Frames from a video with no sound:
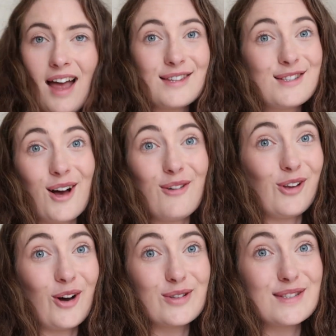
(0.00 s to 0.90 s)
style
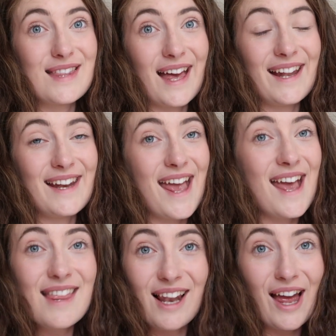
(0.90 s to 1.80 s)
vlogs, then
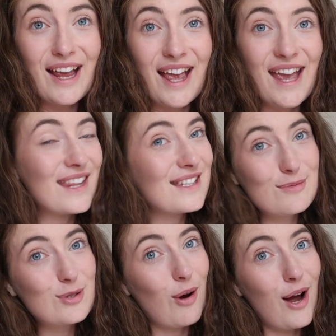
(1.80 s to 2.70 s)
hit the like, hit the
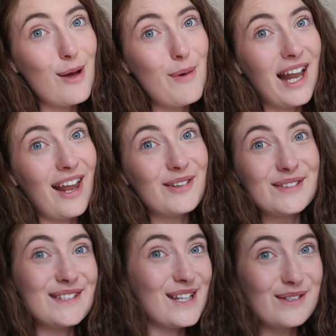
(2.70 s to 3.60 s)
subscribe, and I will
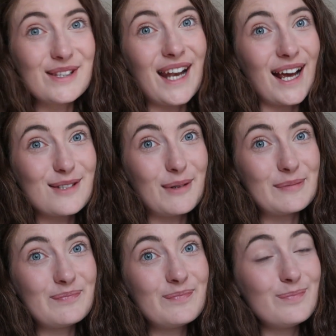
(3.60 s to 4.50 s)
see you on the next
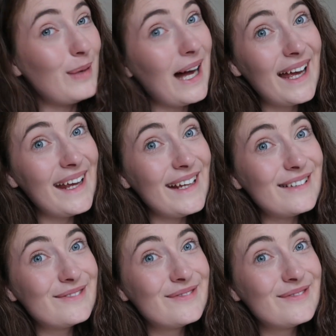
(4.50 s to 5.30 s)
one. Bye!